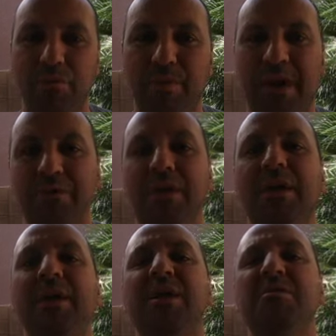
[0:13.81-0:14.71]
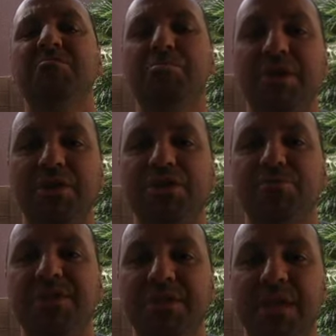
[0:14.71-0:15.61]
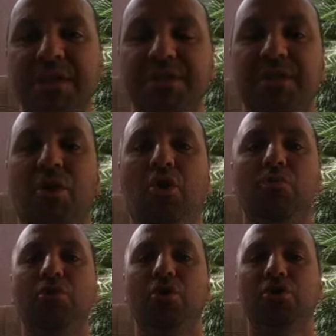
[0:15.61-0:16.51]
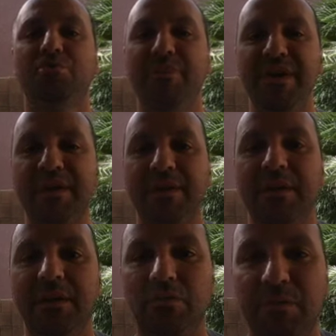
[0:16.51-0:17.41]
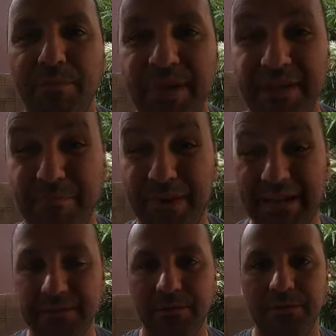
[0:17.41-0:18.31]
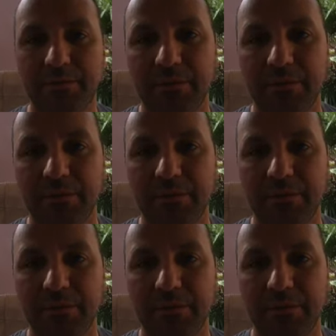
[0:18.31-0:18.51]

about biggest mistakes that home cooks make when making pasta.